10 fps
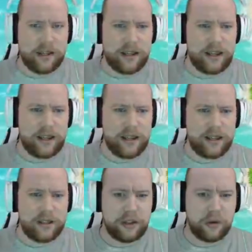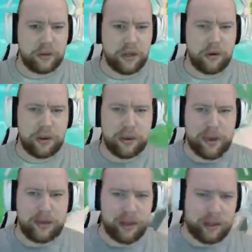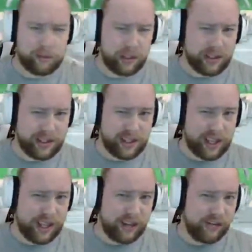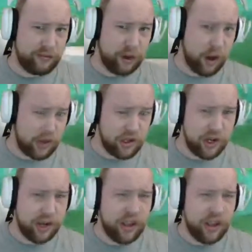is only going to be available until the end of March.